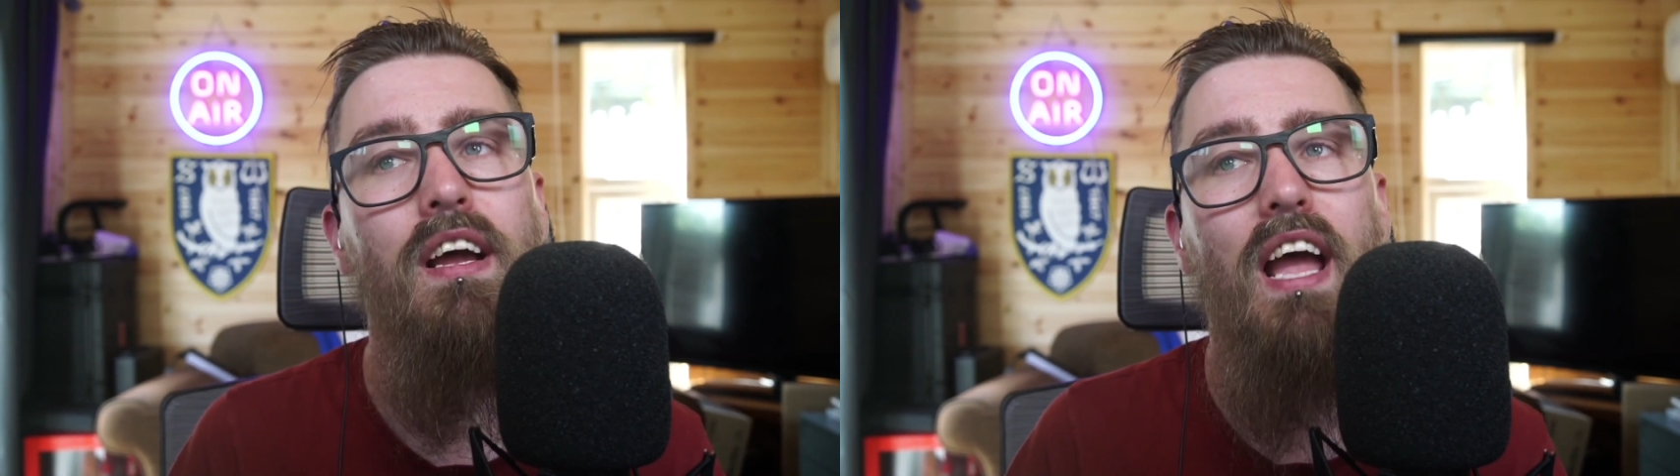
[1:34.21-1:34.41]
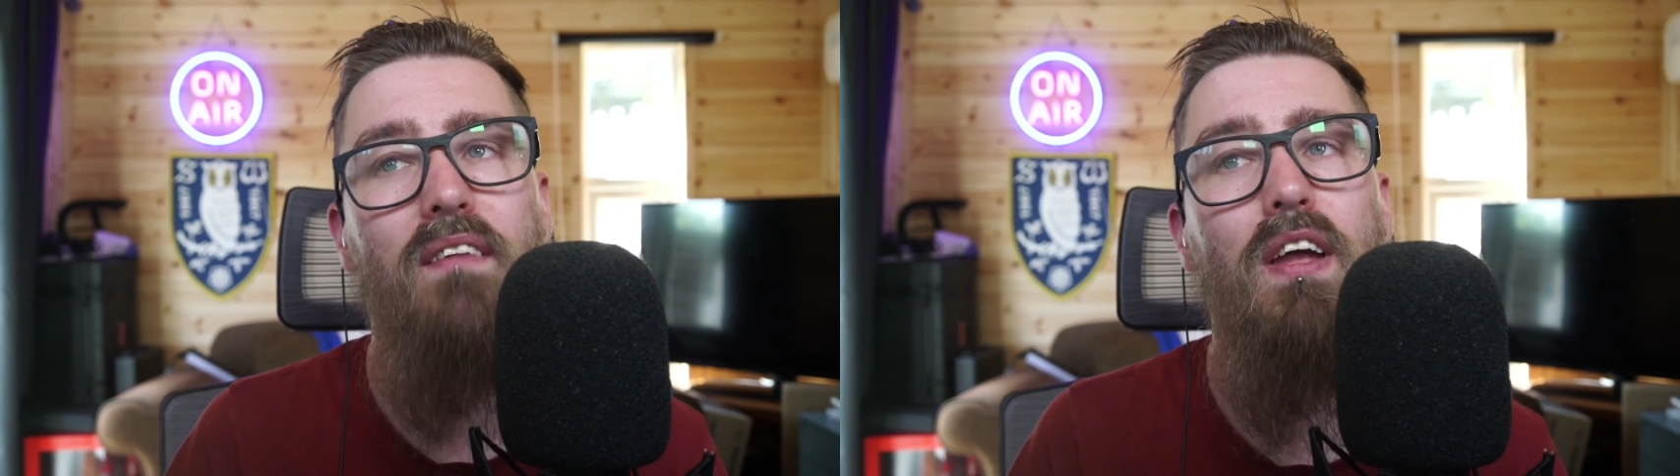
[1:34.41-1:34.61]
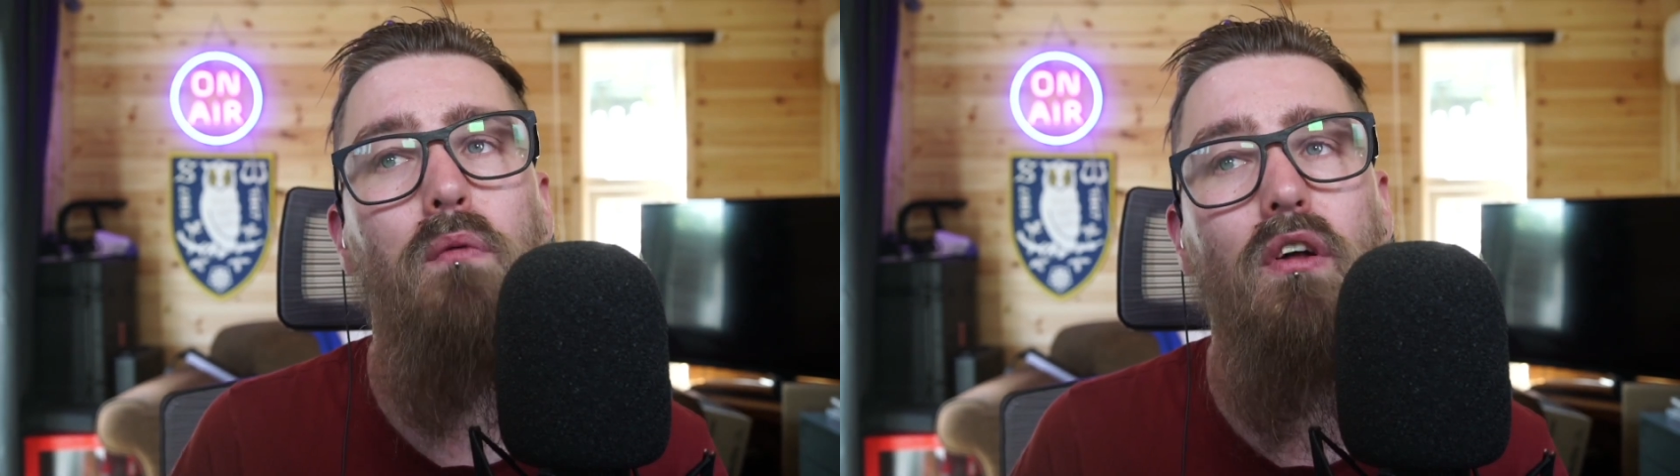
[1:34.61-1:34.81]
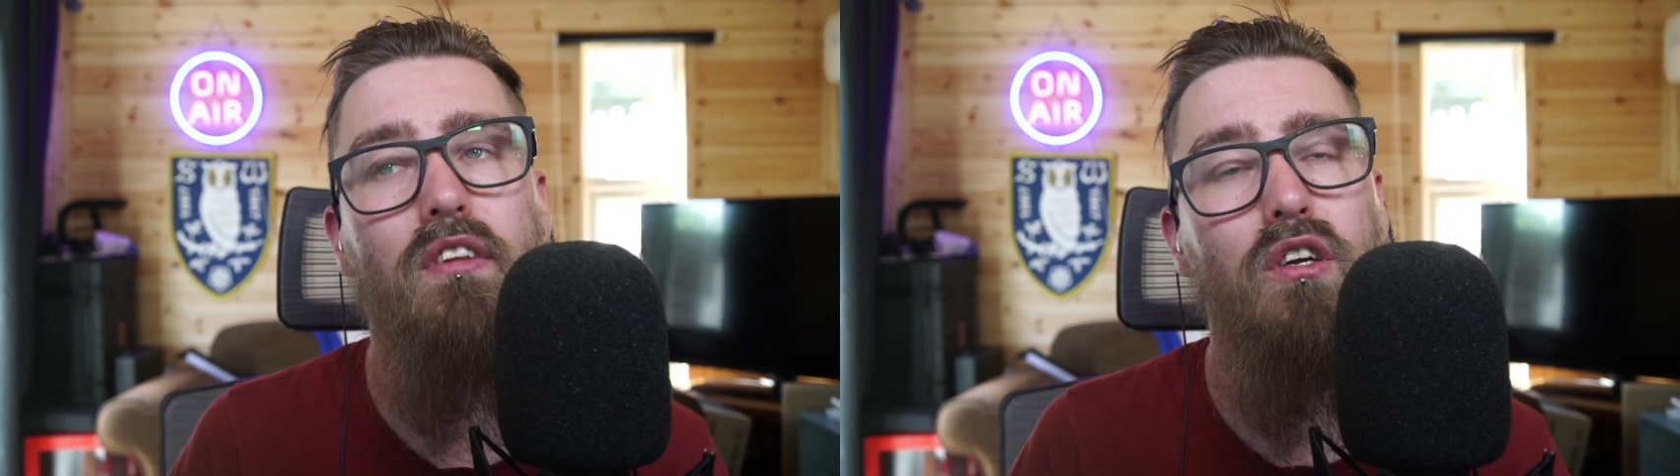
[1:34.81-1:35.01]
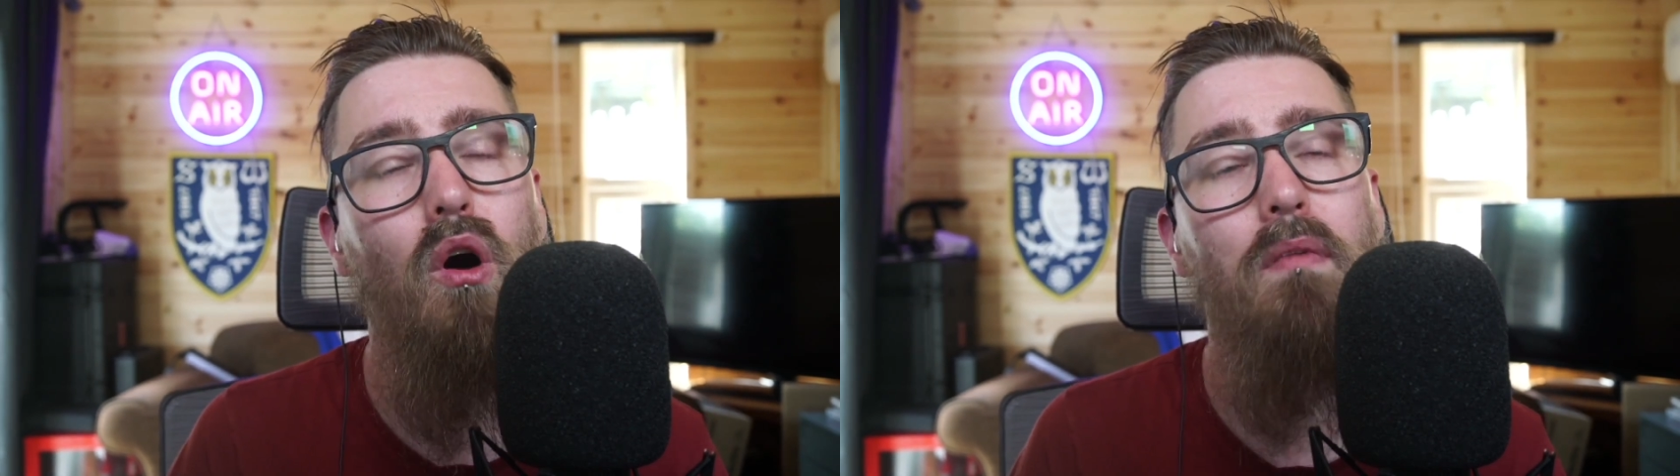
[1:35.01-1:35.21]
If he wants to
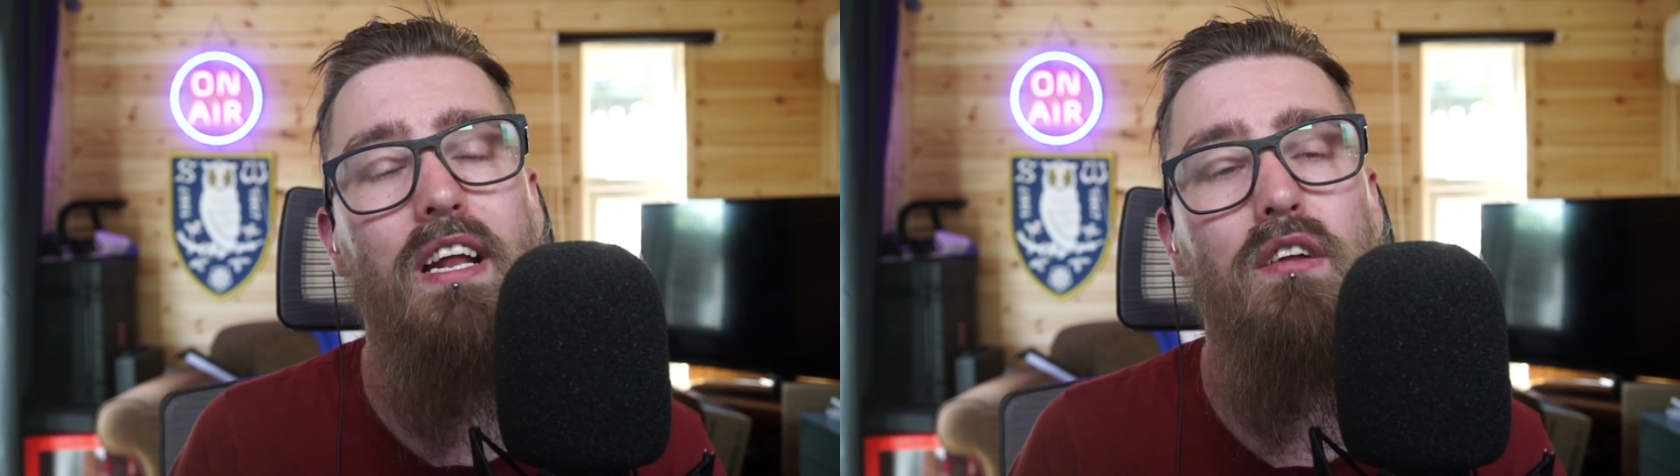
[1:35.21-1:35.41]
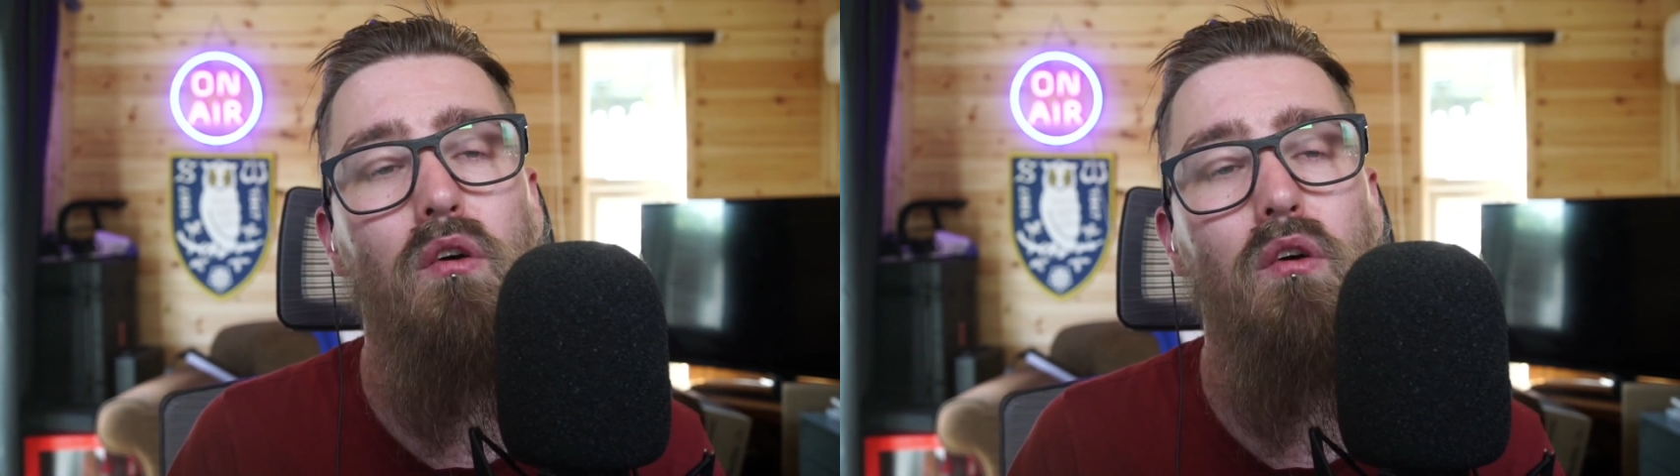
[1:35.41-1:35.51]
come in and